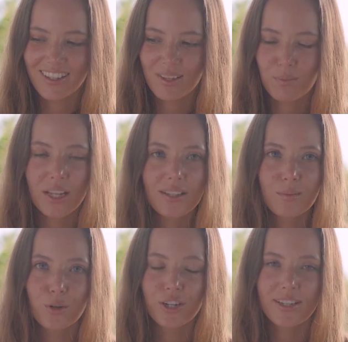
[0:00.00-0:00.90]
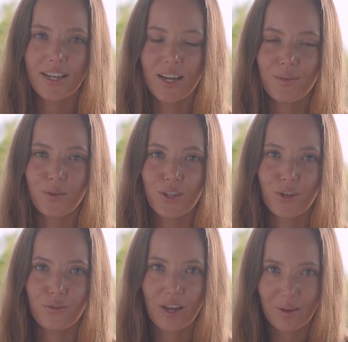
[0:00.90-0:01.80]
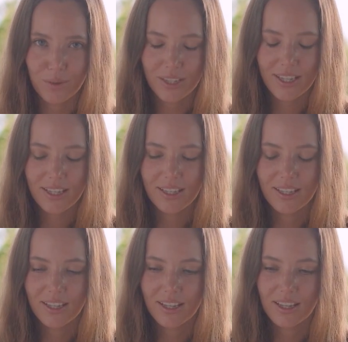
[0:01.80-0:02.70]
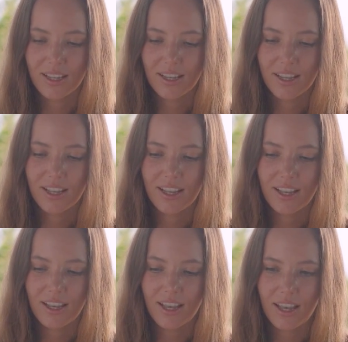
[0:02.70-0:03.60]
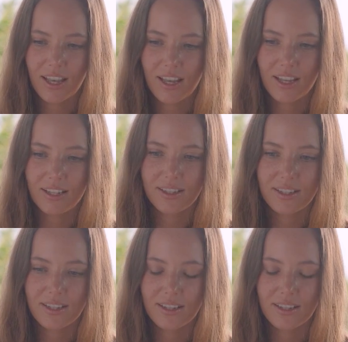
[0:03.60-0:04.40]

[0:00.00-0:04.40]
Spend more time with your family, and